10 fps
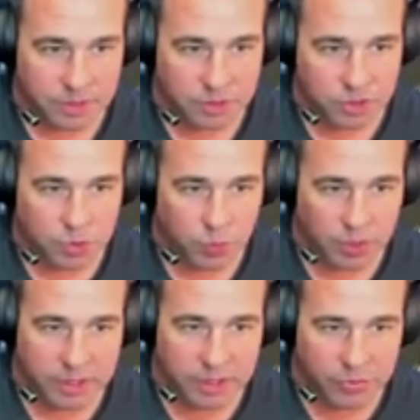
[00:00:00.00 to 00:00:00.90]
It's
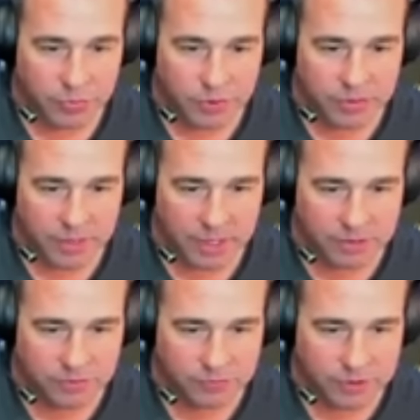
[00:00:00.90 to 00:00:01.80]

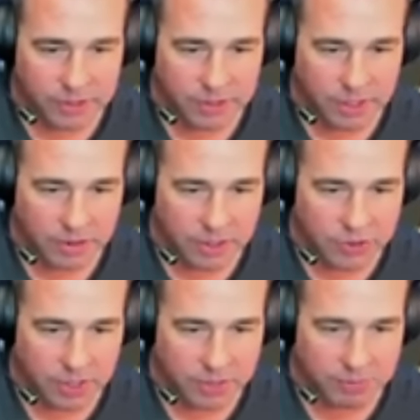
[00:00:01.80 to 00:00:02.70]
23,000 feet. I'm going to
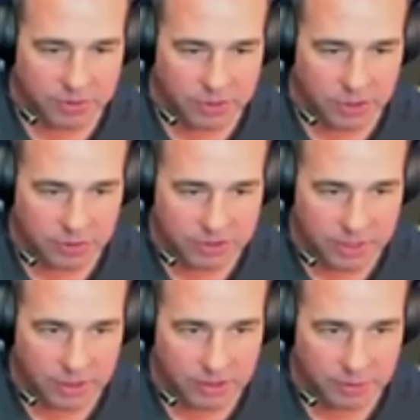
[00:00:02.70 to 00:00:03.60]
try to put the nose
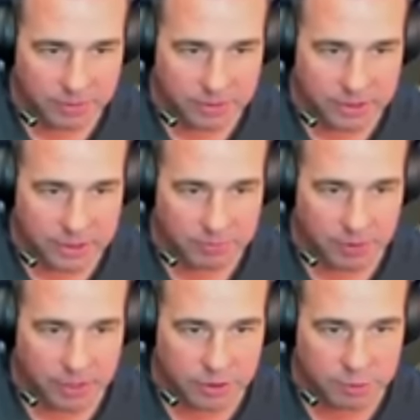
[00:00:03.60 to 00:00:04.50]
down a little bit to keep our
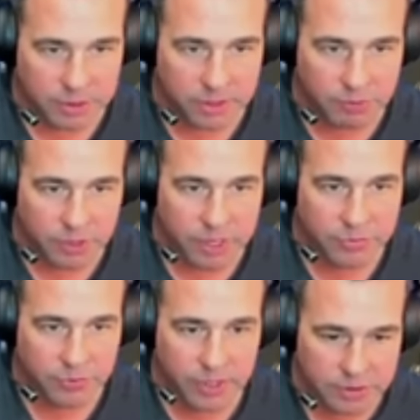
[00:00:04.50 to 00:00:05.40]
airspeed up. We're at
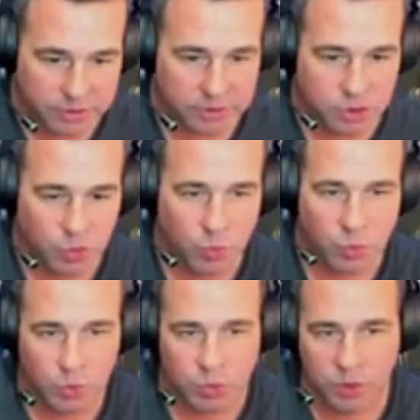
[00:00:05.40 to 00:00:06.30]

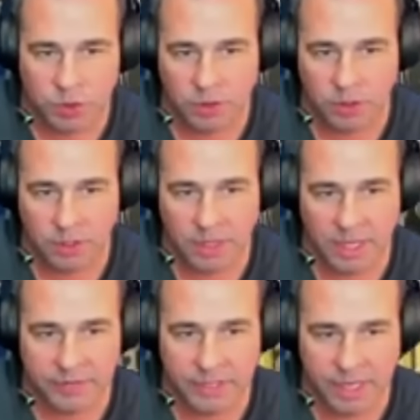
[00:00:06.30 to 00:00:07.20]

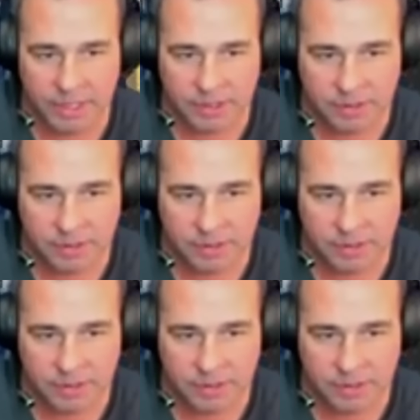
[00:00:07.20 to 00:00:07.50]
311 knots.